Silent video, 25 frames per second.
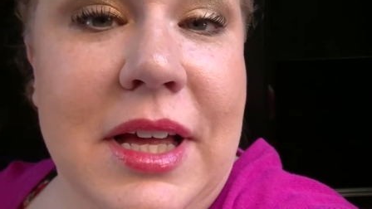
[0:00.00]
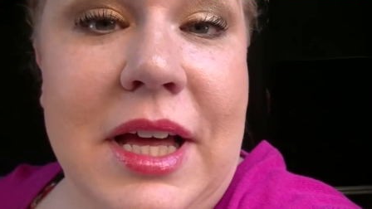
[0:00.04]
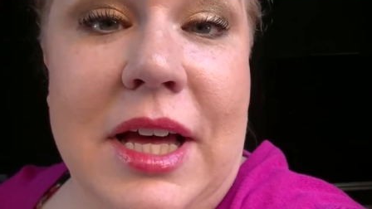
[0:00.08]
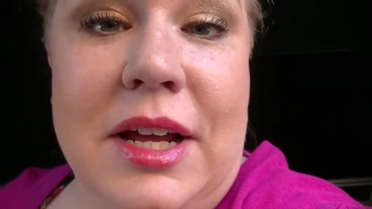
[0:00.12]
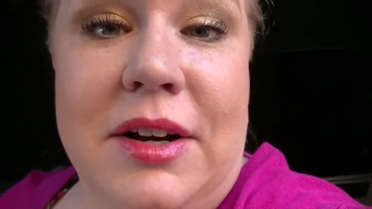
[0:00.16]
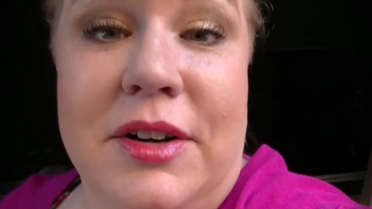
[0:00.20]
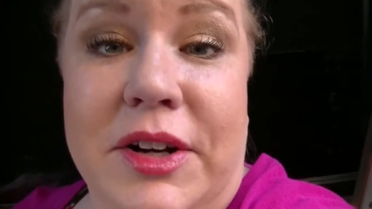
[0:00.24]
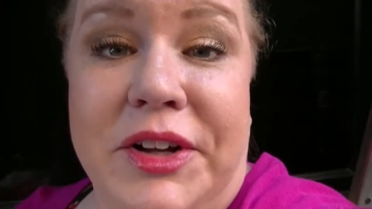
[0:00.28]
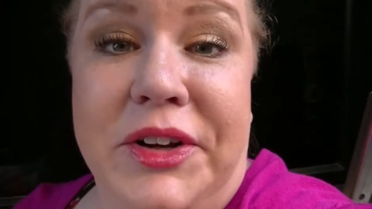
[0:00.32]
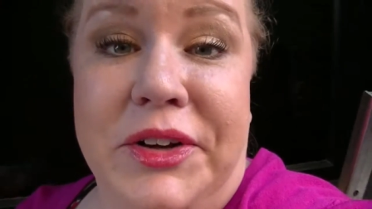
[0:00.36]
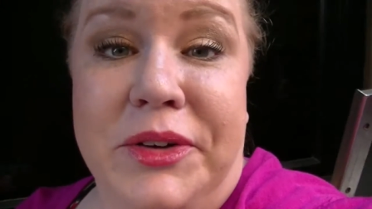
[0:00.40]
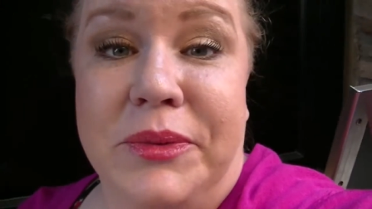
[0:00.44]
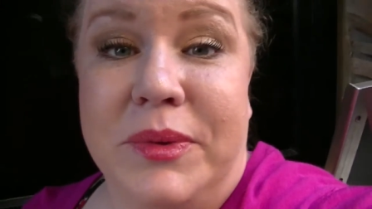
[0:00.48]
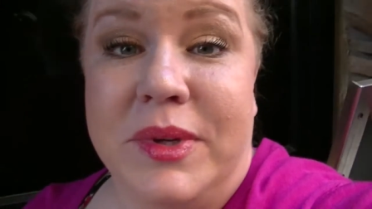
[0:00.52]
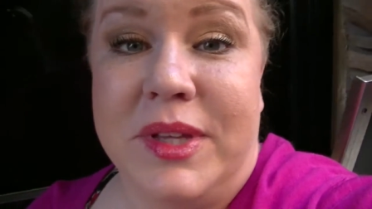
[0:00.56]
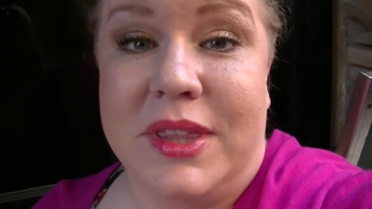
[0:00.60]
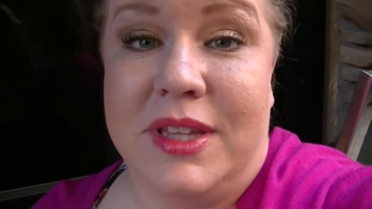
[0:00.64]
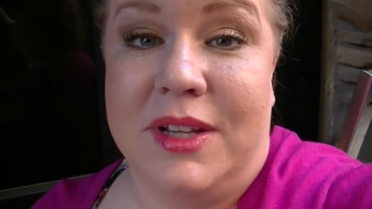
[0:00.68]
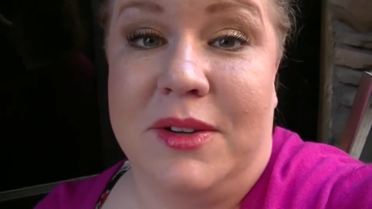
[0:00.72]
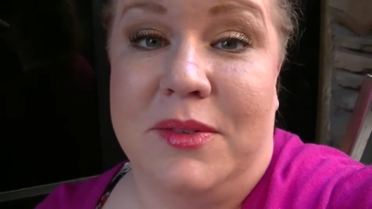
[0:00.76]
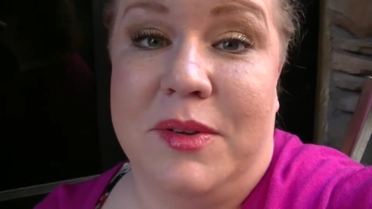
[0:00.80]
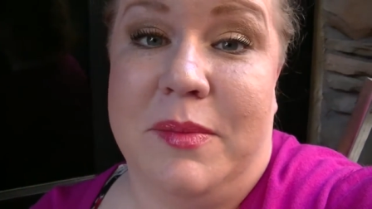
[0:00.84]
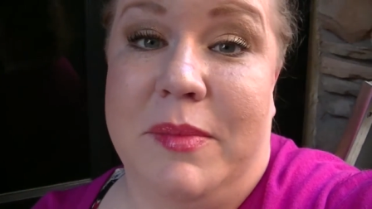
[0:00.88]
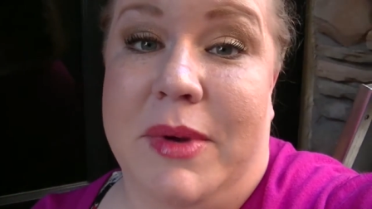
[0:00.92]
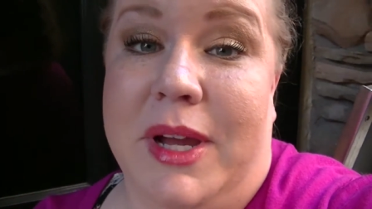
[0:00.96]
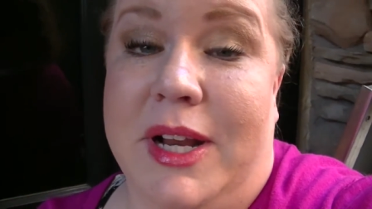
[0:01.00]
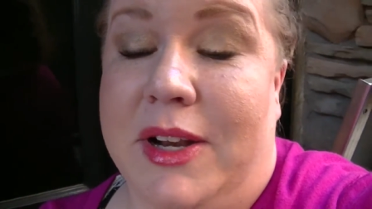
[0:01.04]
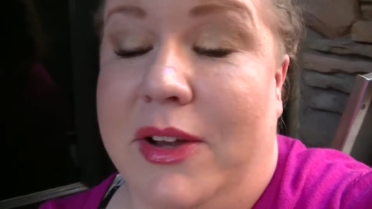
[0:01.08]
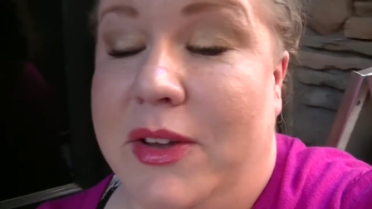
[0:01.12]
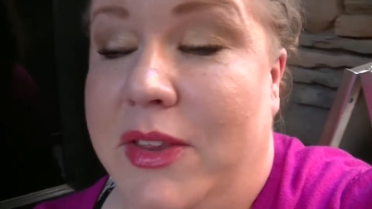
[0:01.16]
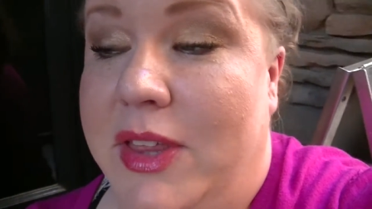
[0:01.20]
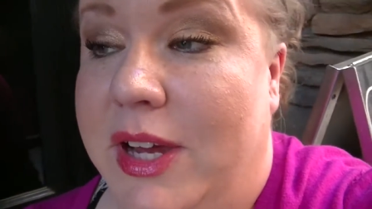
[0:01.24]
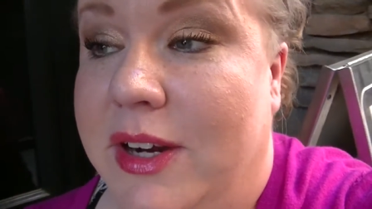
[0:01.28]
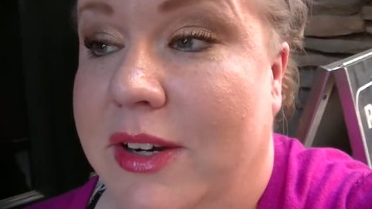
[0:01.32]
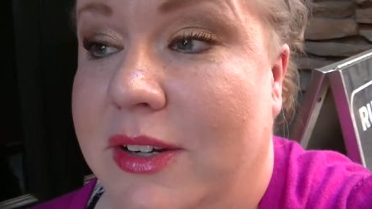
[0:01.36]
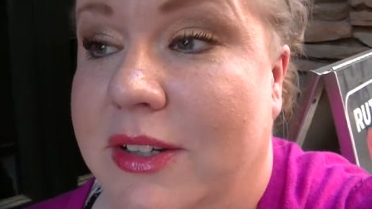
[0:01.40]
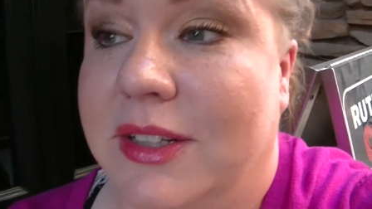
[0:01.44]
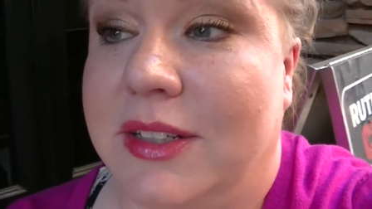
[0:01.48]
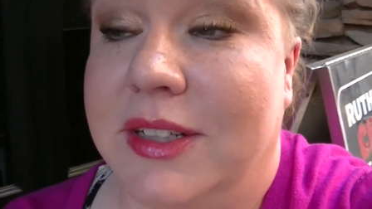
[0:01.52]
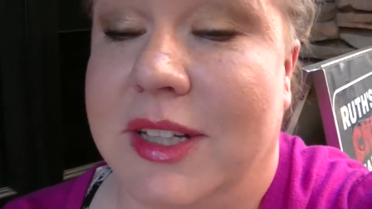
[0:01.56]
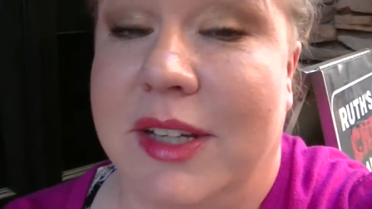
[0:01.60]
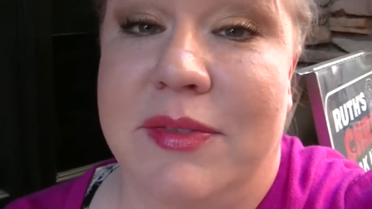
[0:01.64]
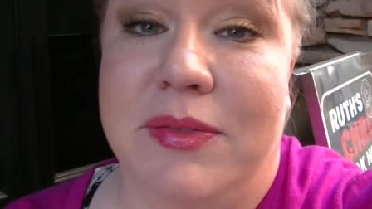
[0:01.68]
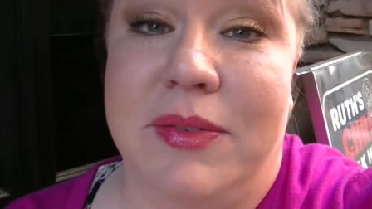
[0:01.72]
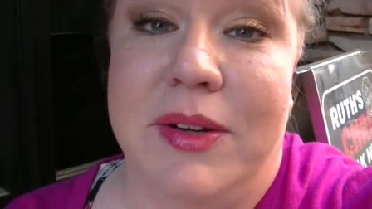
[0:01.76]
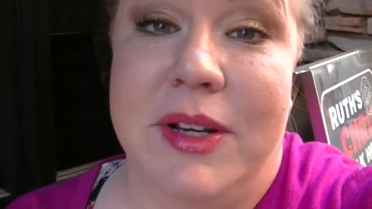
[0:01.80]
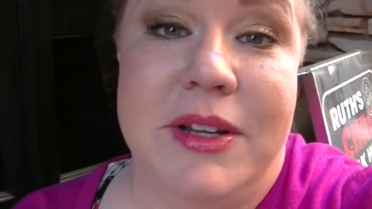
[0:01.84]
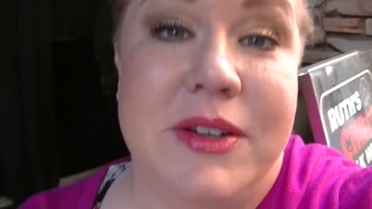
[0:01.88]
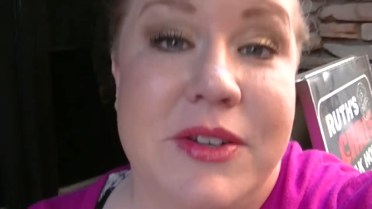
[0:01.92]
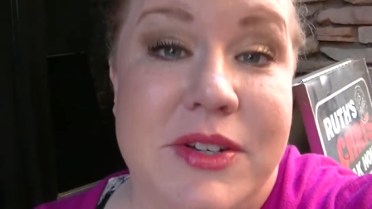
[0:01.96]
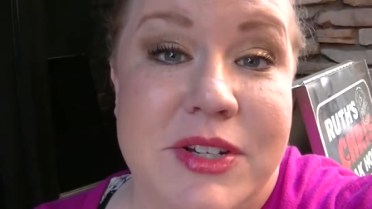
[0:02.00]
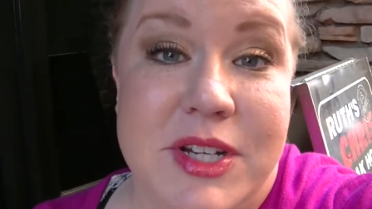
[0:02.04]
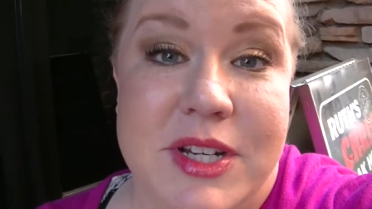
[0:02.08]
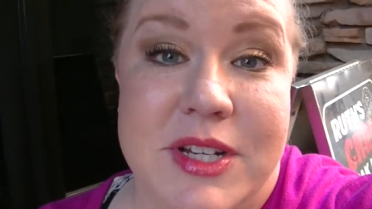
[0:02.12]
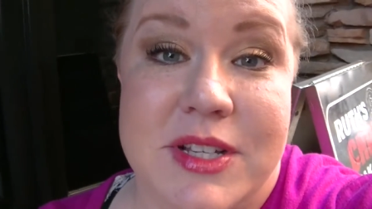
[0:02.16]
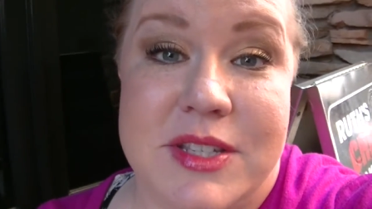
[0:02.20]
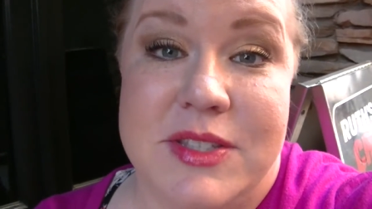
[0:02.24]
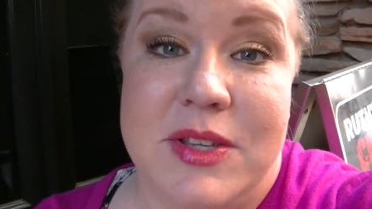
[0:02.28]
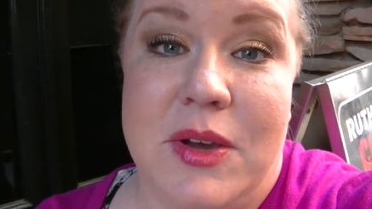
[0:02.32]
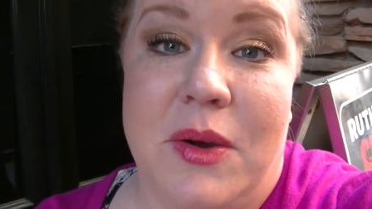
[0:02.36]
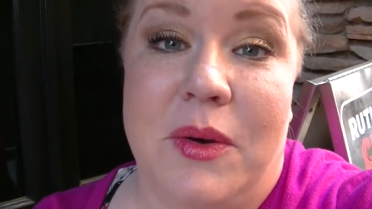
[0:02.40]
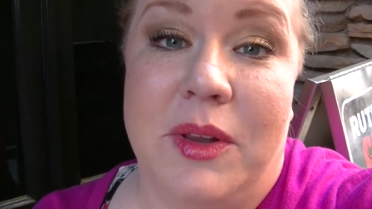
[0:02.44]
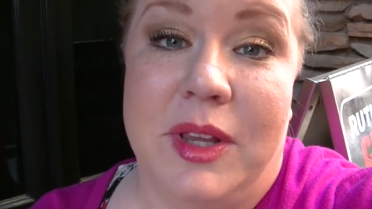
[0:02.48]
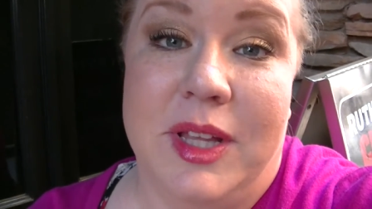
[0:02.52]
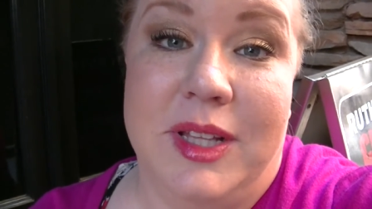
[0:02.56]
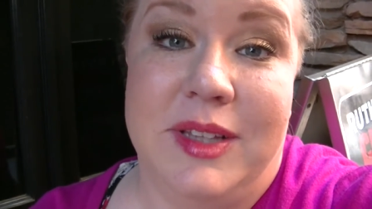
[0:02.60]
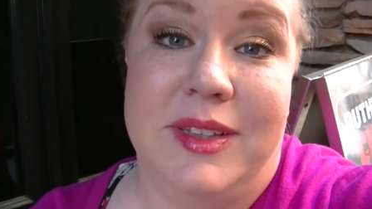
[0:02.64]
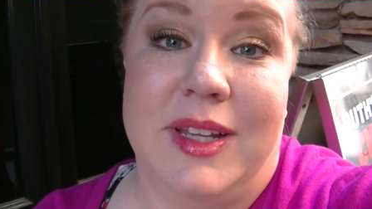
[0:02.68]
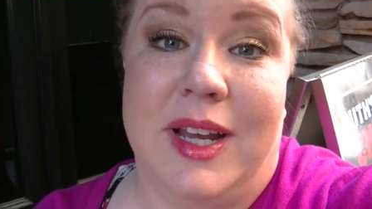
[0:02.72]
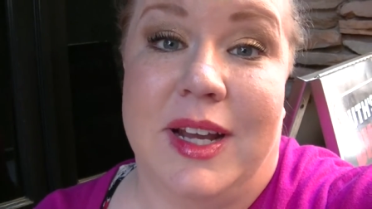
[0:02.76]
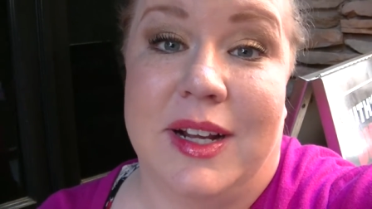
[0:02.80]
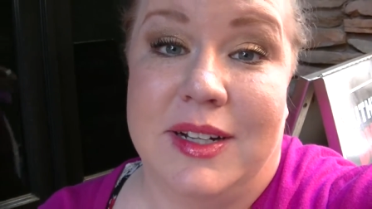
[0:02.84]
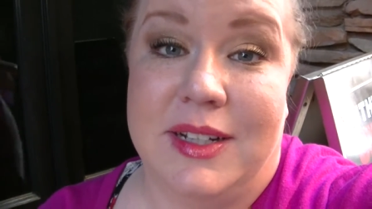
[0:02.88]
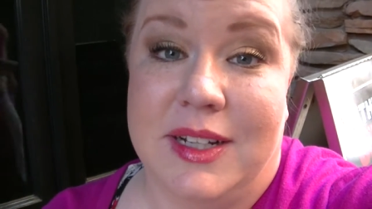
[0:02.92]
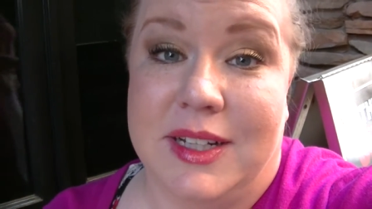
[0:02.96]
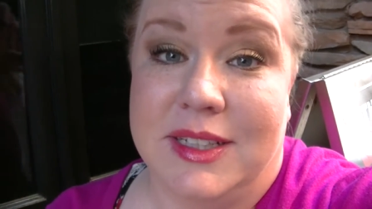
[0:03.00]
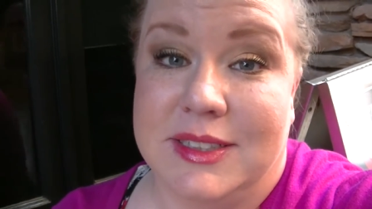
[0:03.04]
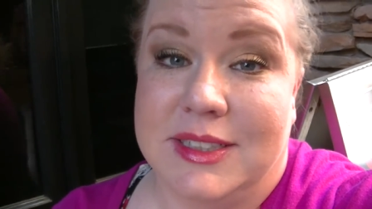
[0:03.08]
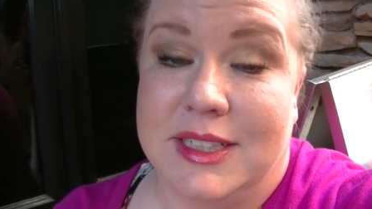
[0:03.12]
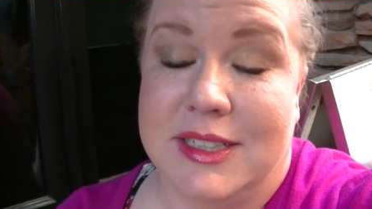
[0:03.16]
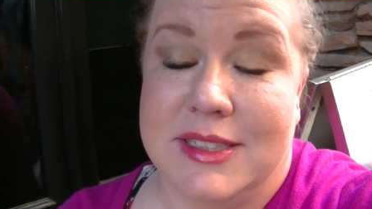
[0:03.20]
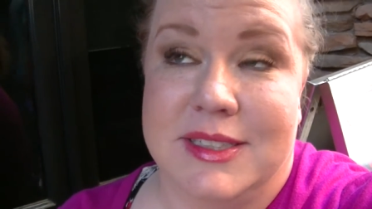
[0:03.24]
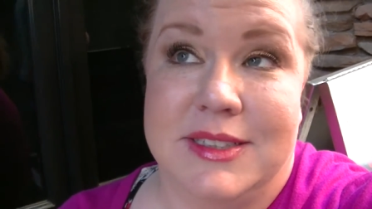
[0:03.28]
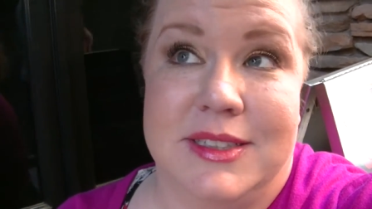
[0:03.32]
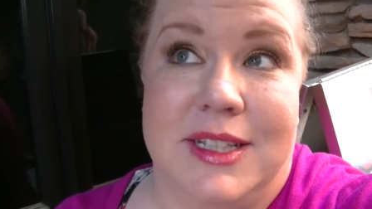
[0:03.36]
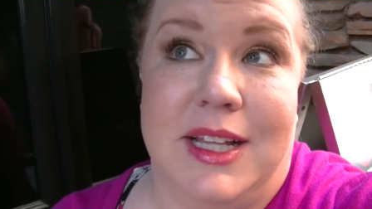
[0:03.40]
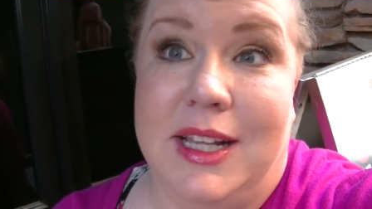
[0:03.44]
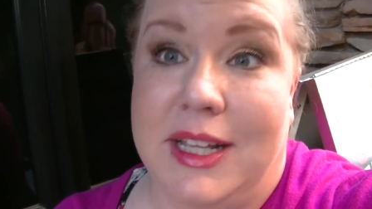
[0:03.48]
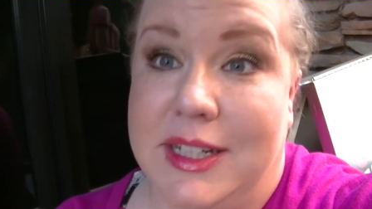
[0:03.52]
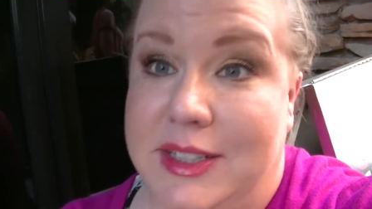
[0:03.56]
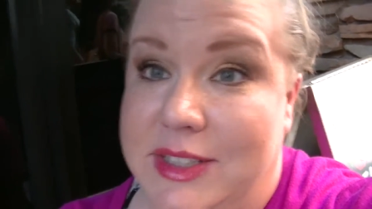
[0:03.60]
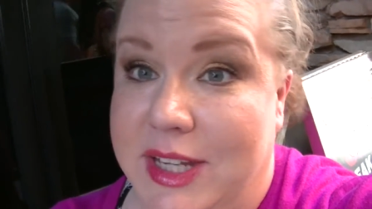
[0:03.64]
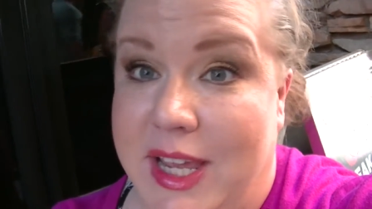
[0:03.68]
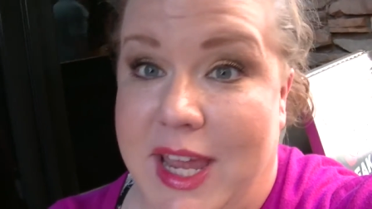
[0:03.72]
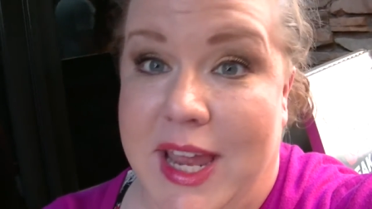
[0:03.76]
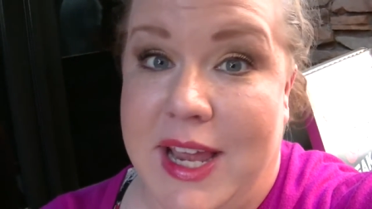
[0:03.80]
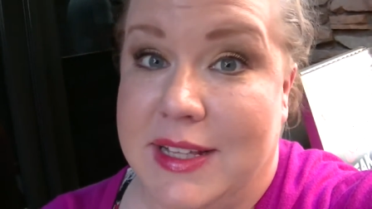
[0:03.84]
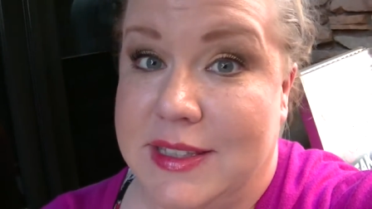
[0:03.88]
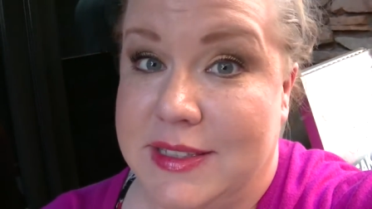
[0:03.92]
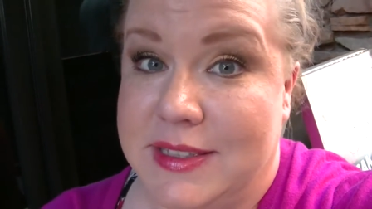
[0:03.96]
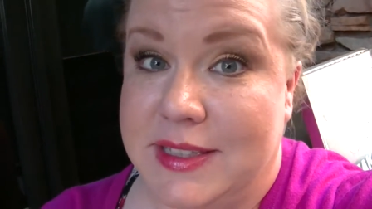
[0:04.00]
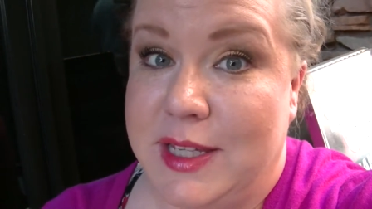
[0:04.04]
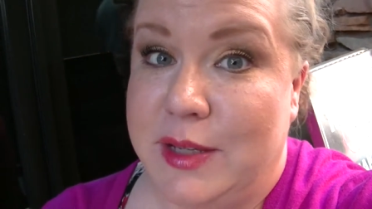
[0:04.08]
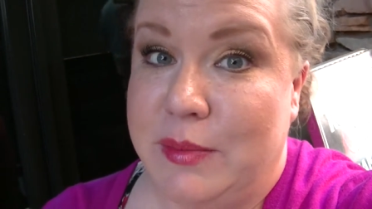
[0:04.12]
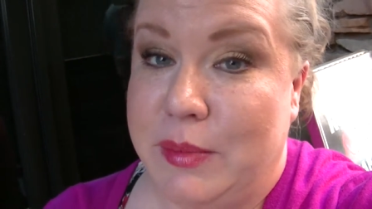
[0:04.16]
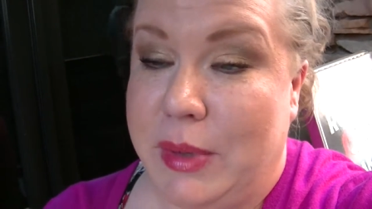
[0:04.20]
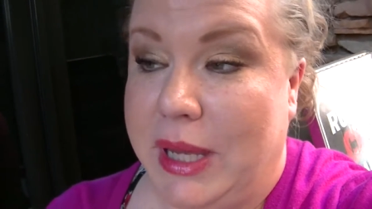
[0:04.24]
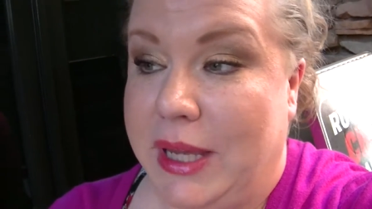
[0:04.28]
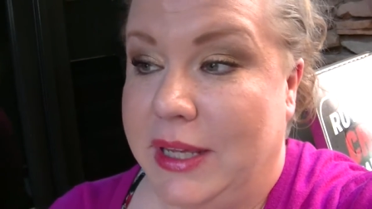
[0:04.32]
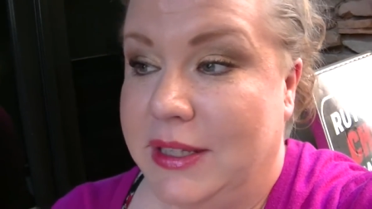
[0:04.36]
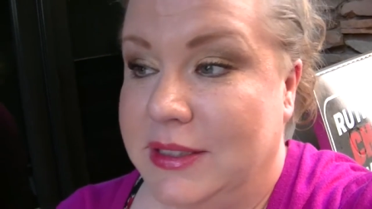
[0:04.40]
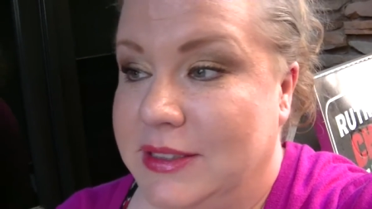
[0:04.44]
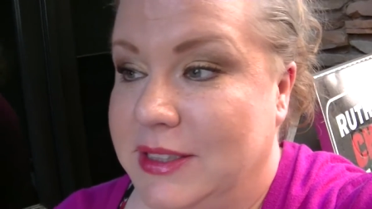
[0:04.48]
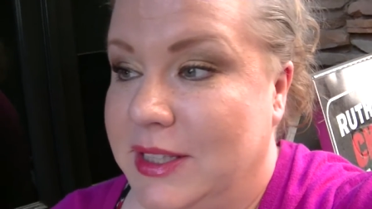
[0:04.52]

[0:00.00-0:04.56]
I don't know. We think we might know that girl. If we do, she just totally ducked us because it's not like she can't see me.